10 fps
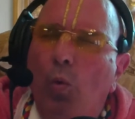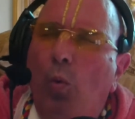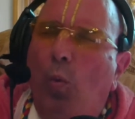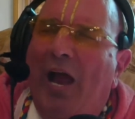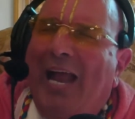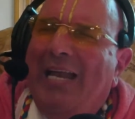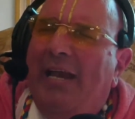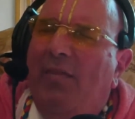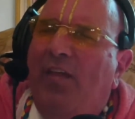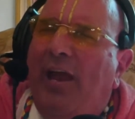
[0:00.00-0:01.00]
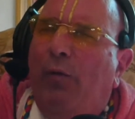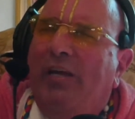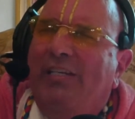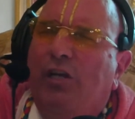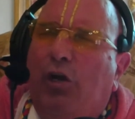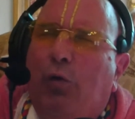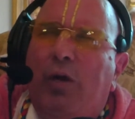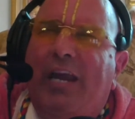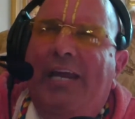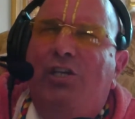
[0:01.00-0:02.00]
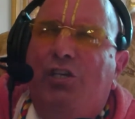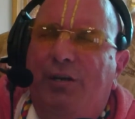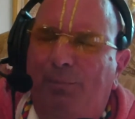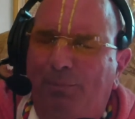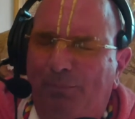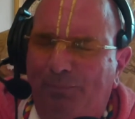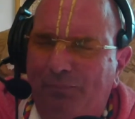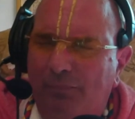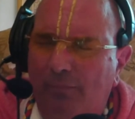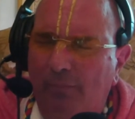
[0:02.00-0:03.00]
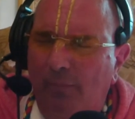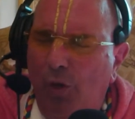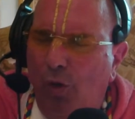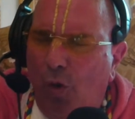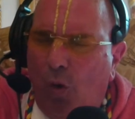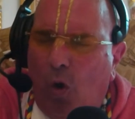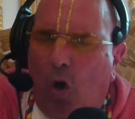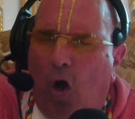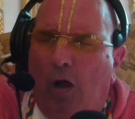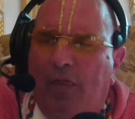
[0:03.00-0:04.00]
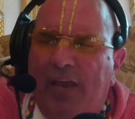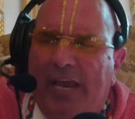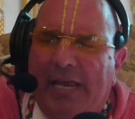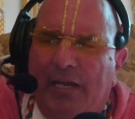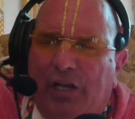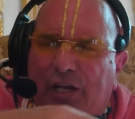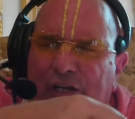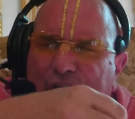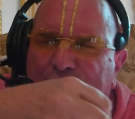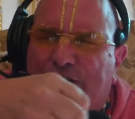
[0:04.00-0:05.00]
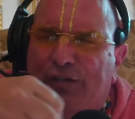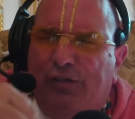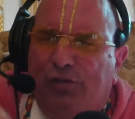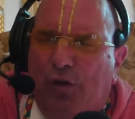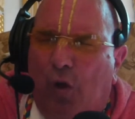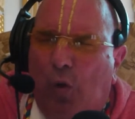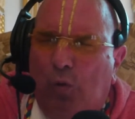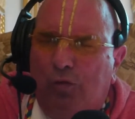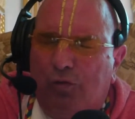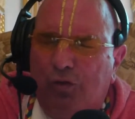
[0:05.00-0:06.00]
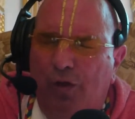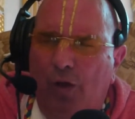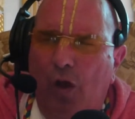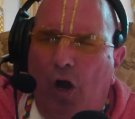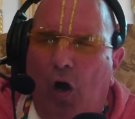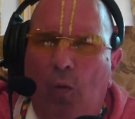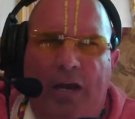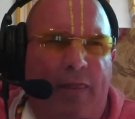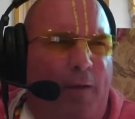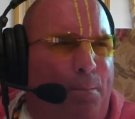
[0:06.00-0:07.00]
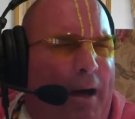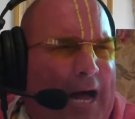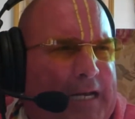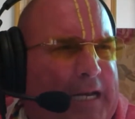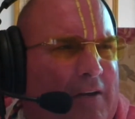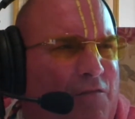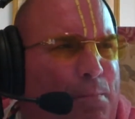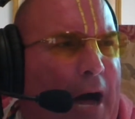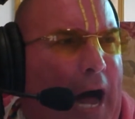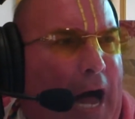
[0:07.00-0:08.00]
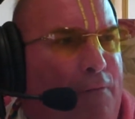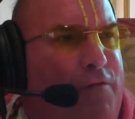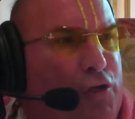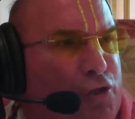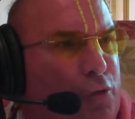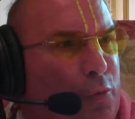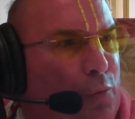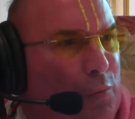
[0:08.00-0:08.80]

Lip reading: when there is a creation, all the conditioned souls are in the body of Mahavishnu.